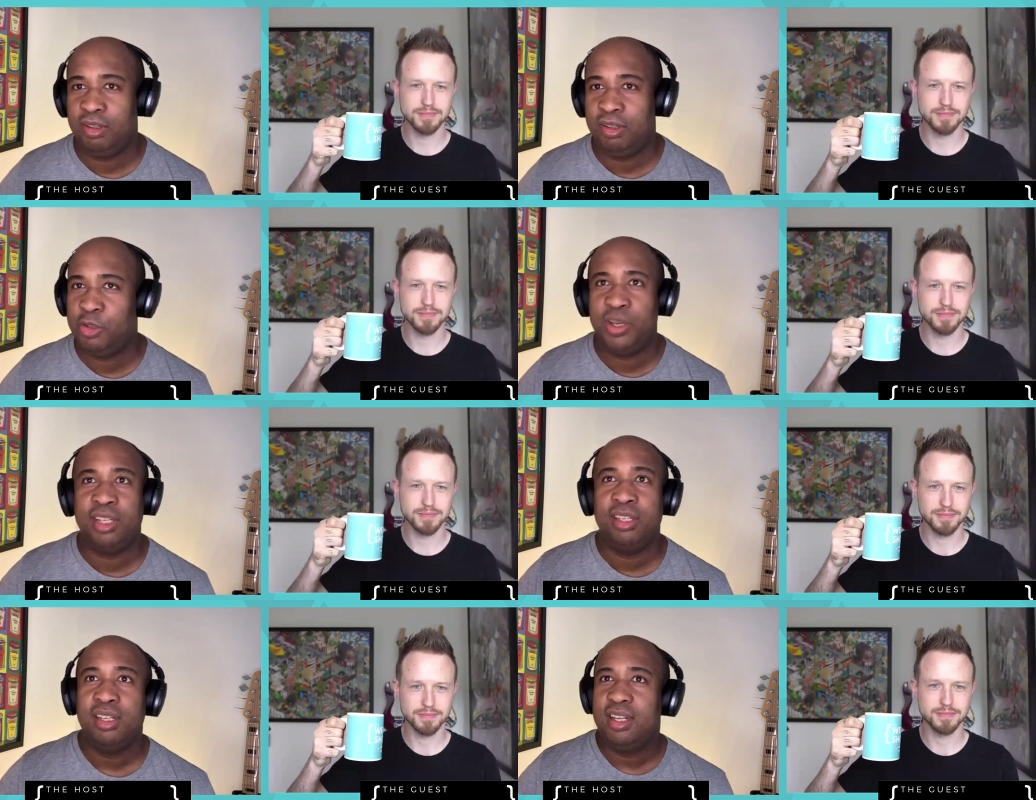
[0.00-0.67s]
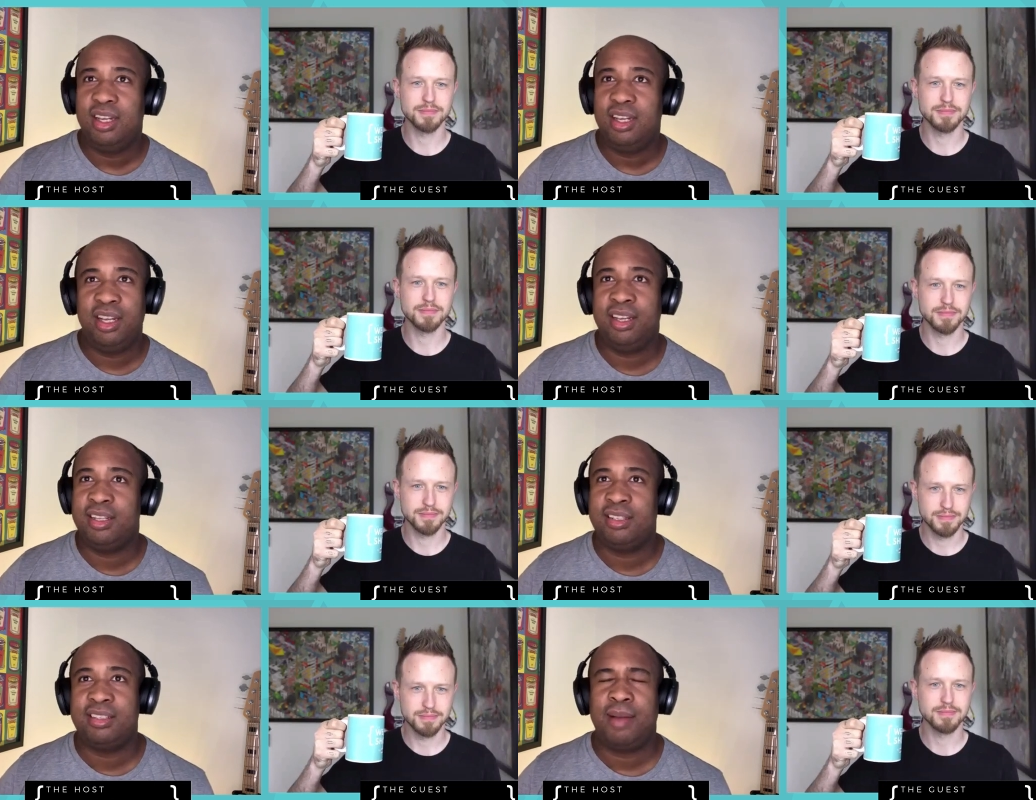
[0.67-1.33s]
Speaker 1: doing
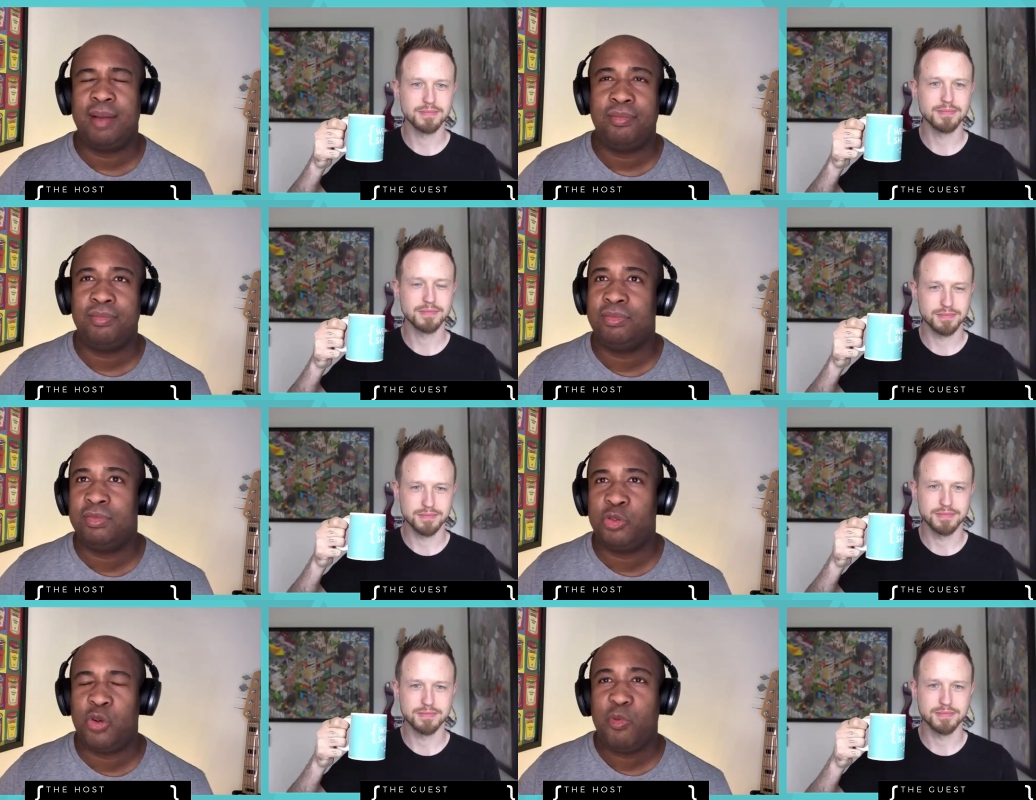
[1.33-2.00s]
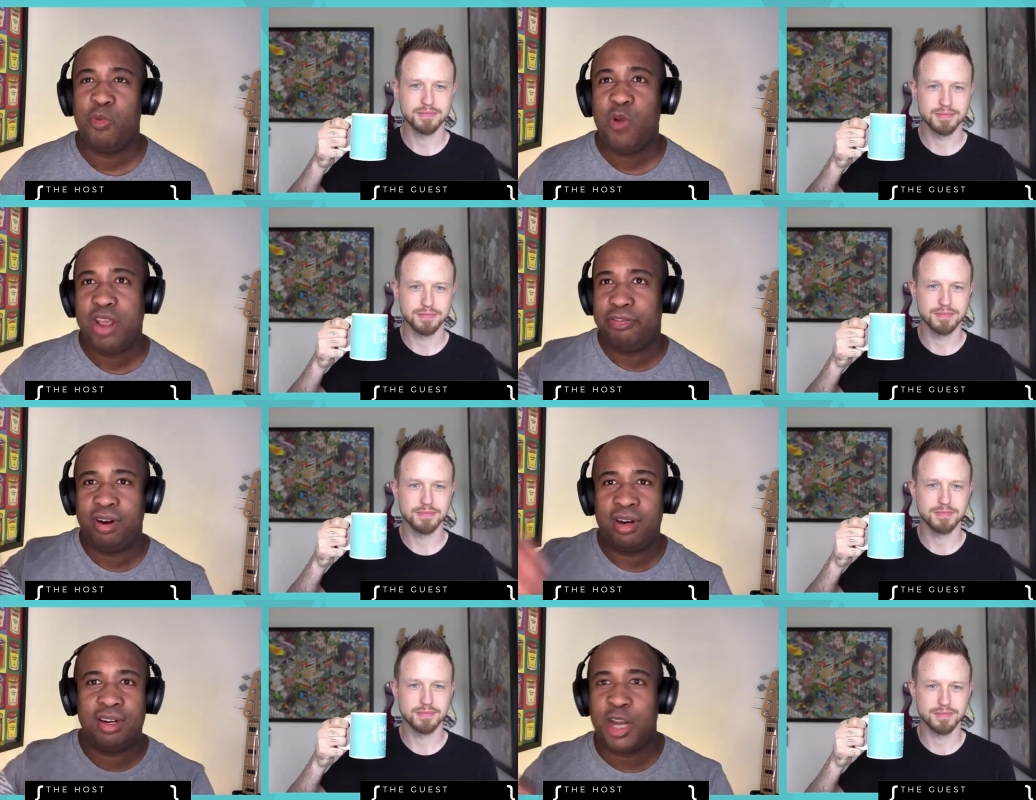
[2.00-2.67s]
uh, some
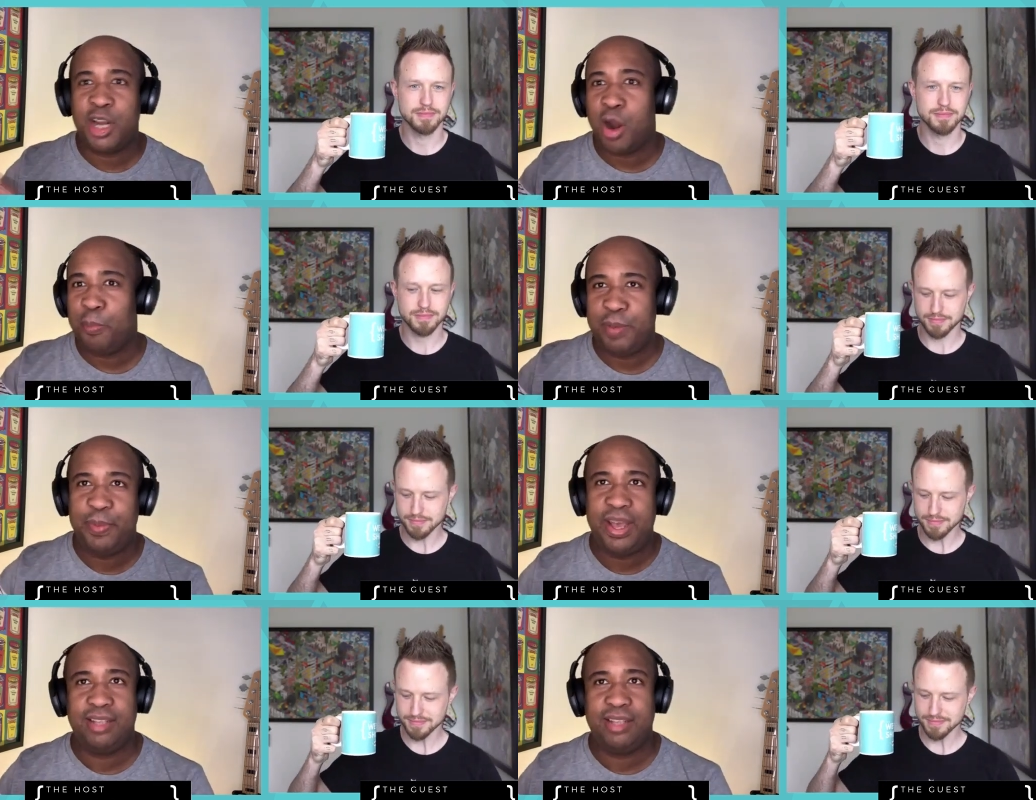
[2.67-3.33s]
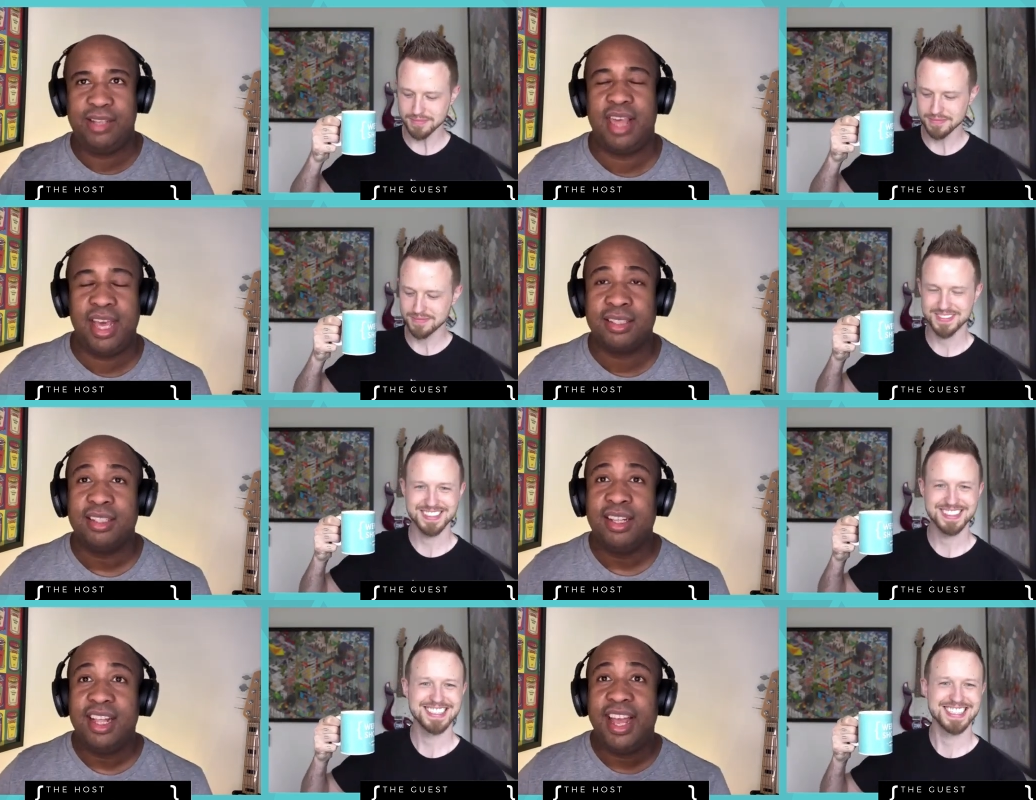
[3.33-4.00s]
Dreamweaver copy paste
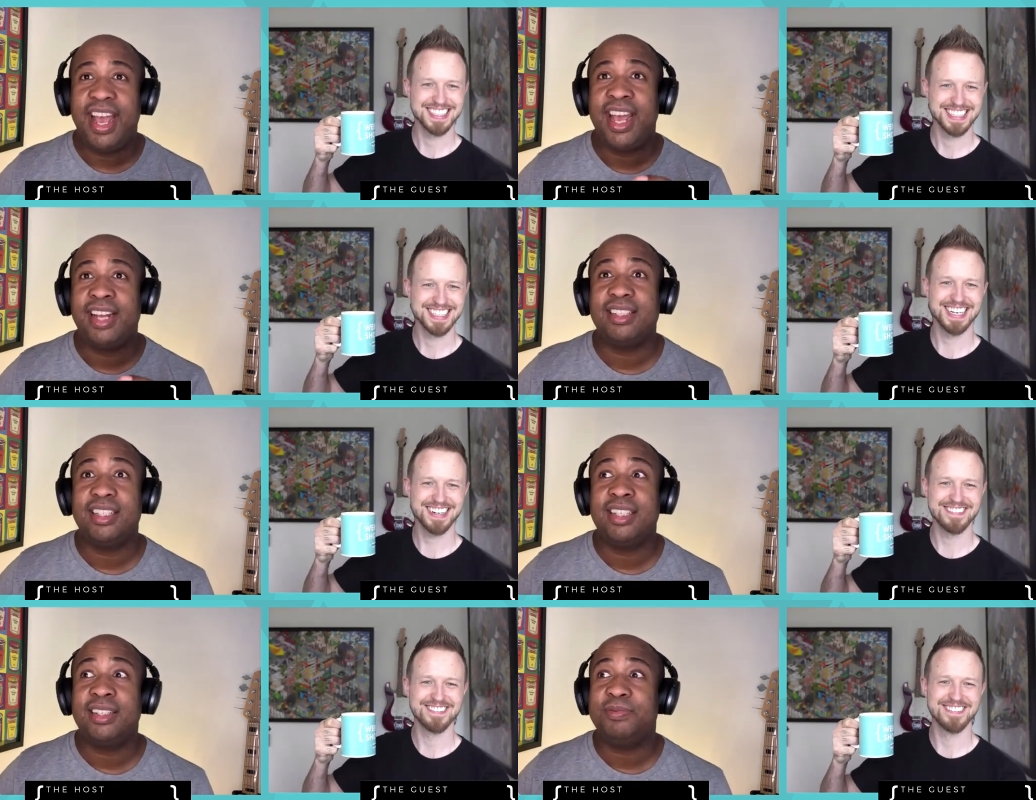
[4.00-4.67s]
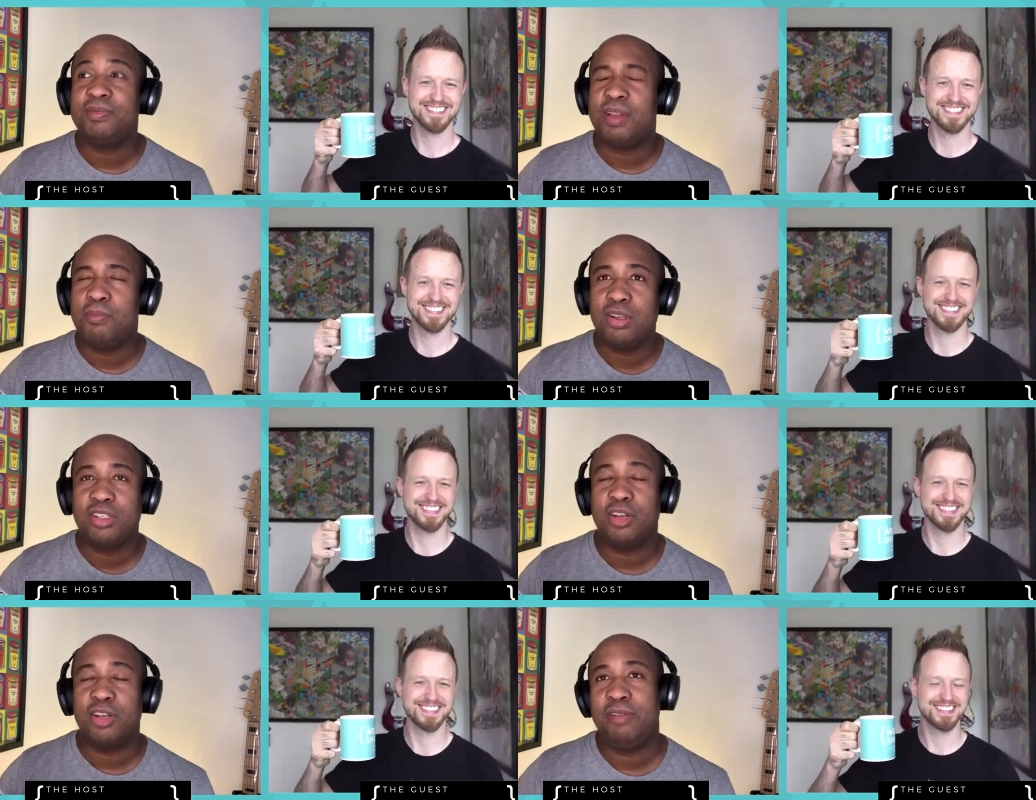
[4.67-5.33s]
things and yeah. Um,
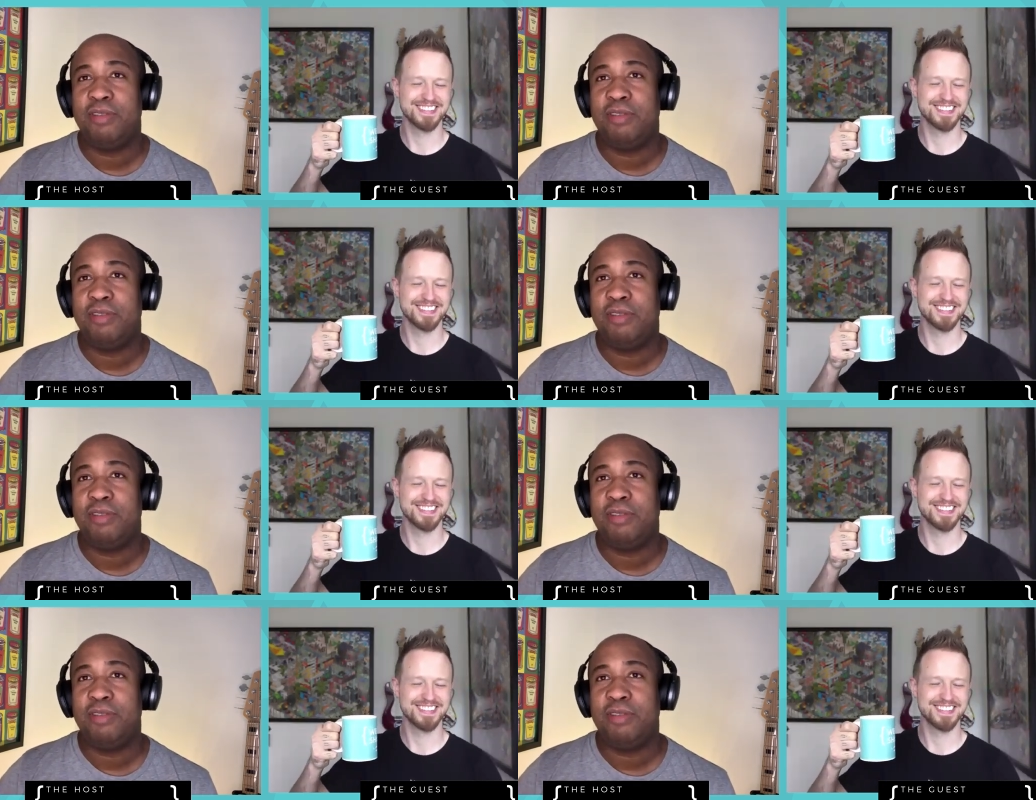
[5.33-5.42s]
most of